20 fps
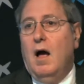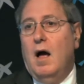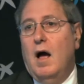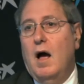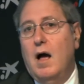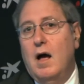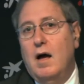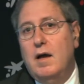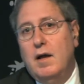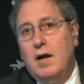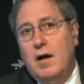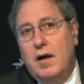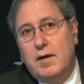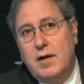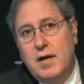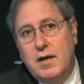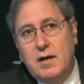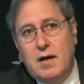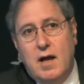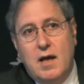Uh,
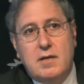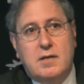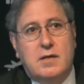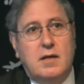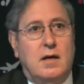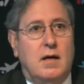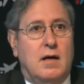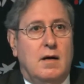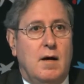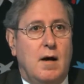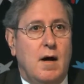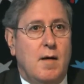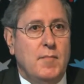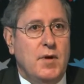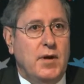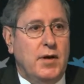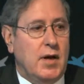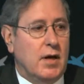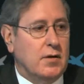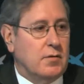e-learning has uh, a
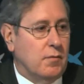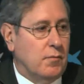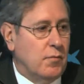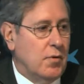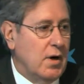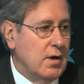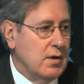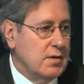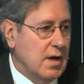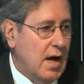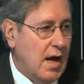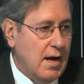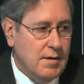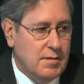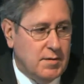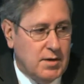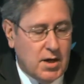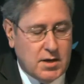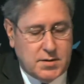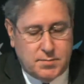myriad of worlds. I
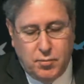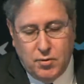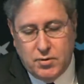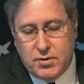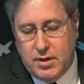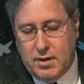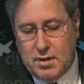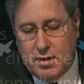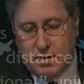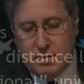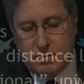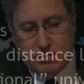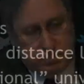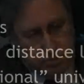just put here